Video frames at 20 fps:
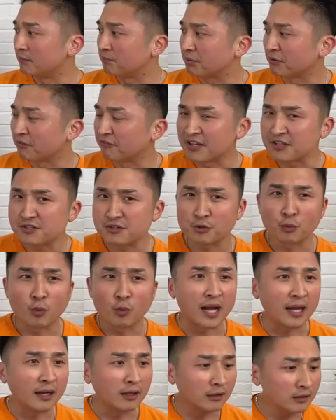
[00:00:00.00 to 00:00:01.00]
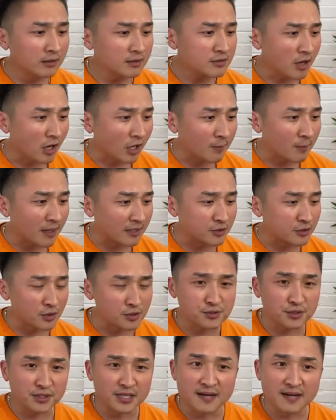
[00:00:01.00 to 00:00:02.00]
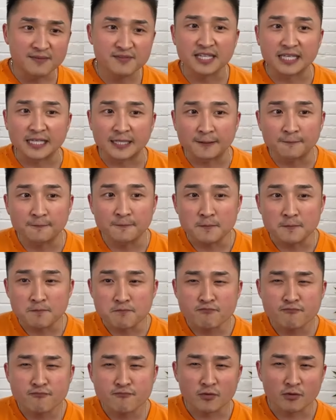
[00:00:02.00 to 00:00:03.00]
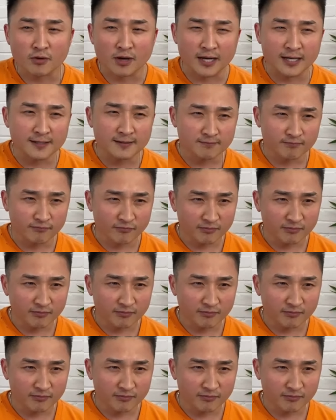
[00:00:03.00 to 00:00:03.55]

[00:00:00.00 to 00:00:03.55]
Professor Weil talk about Dostoevsky, right?